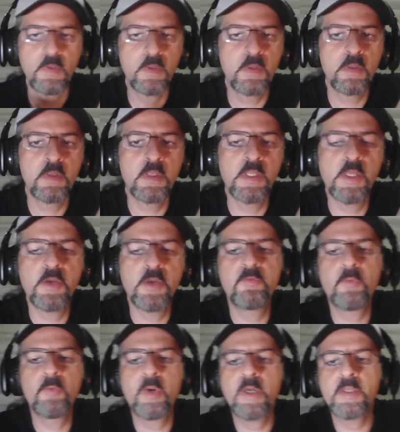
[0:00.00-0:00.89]
Hello
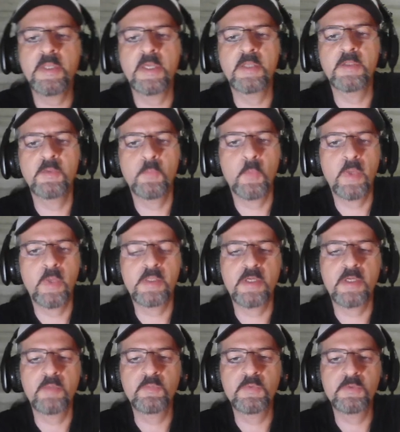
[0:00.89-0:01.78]
everyone and
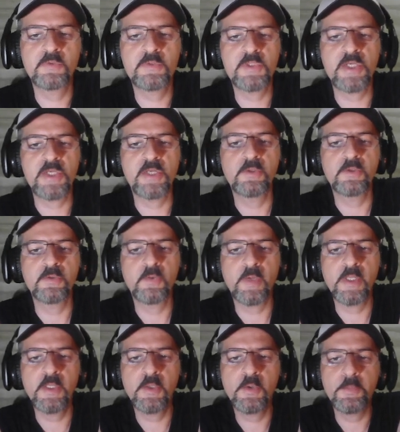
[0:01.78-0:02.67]
welcome to channel
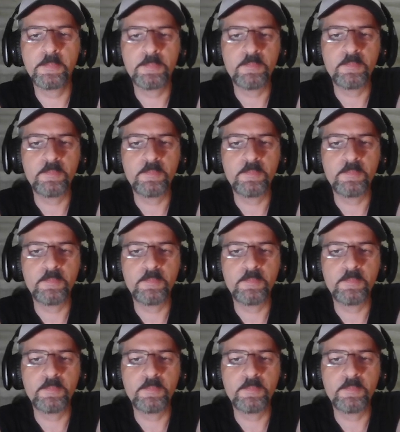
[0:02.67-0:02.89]
Duello.